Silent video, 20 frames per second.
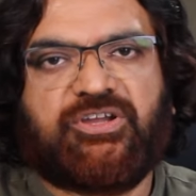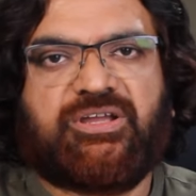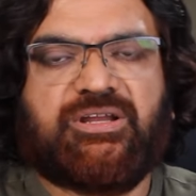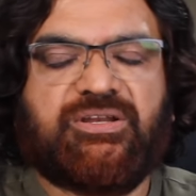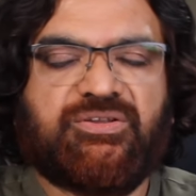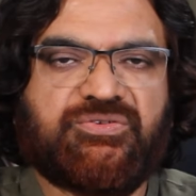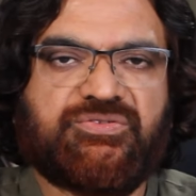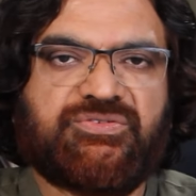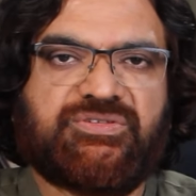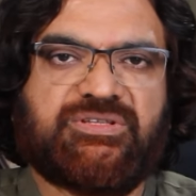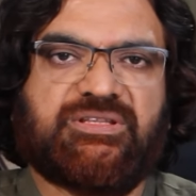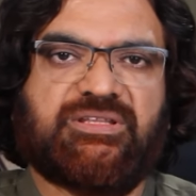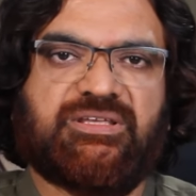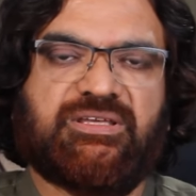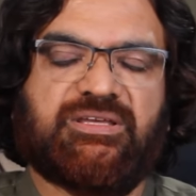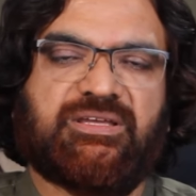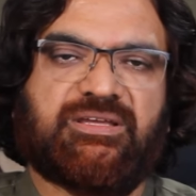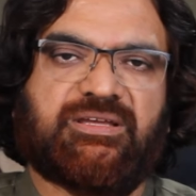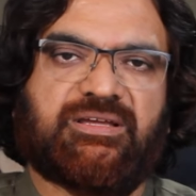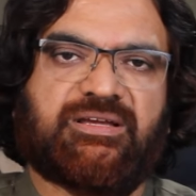you can use in
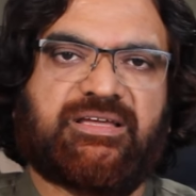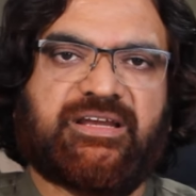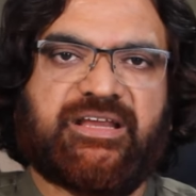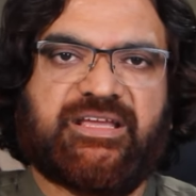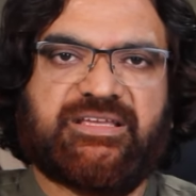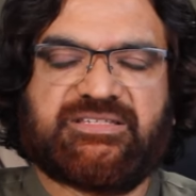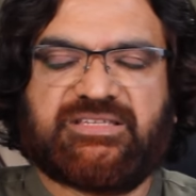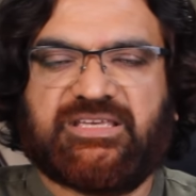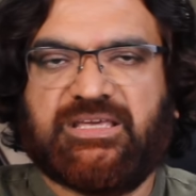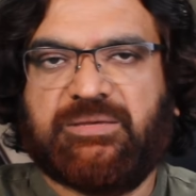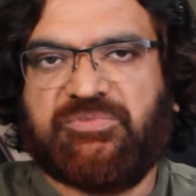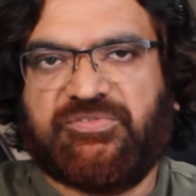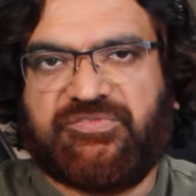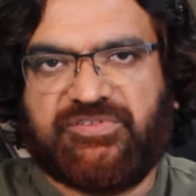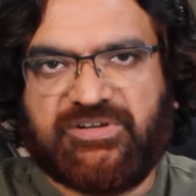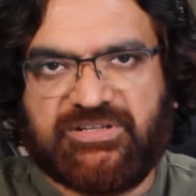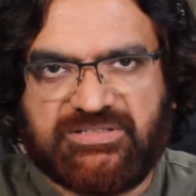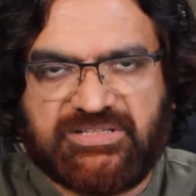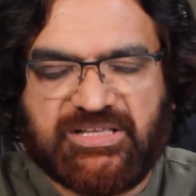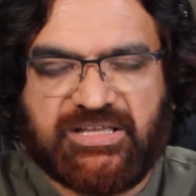the gray scheme if
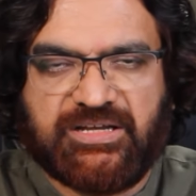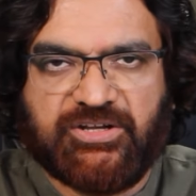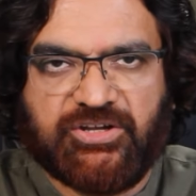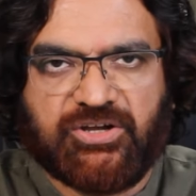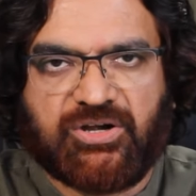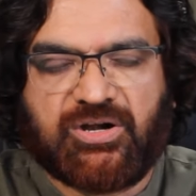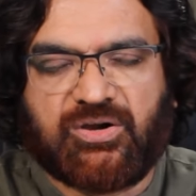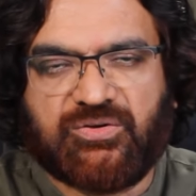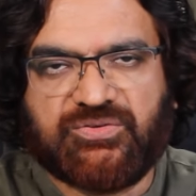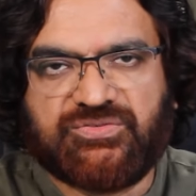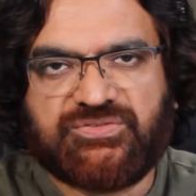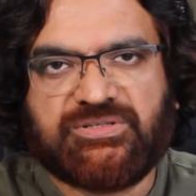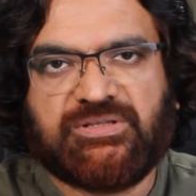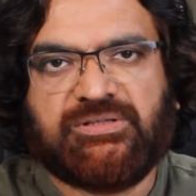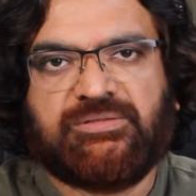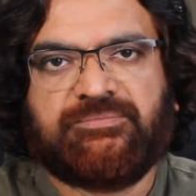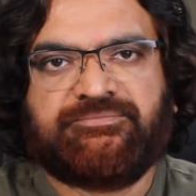it is there in your house.